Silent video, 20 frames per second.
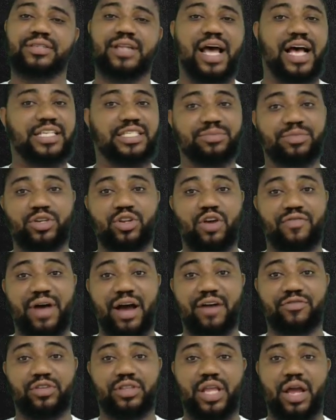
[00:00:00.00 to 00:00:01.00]
That's the meaning of
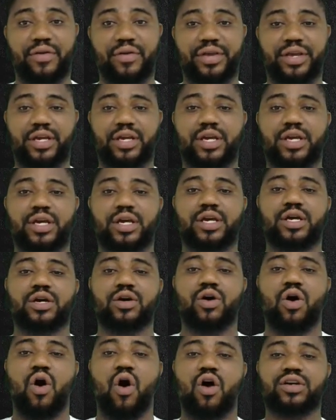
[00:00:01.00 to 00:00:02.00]
amphoteric.
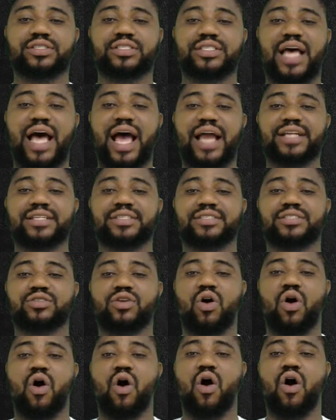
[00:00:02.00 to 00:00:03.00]

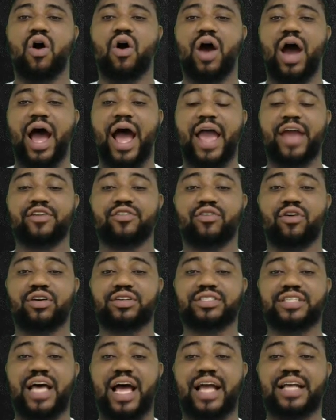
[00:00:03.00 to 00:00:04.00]
Oxides or
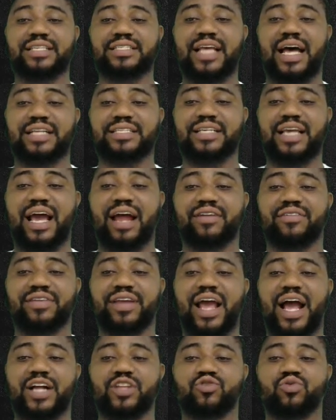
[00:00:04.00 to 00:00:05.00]
hydroxides that can
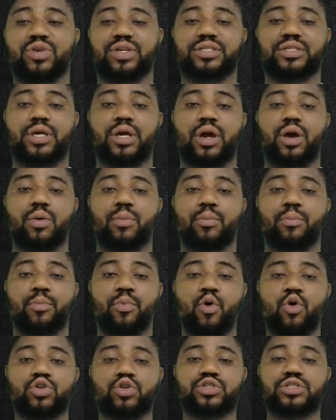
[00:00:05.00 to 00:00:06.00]
react with
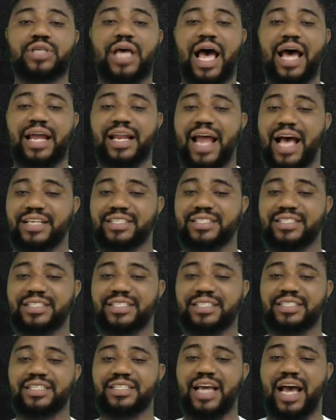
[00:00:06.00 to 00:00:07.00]
both an
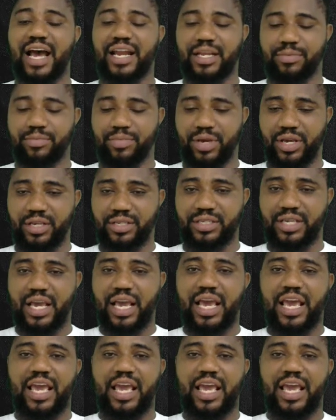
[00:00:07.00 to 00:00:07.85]
acid and a base.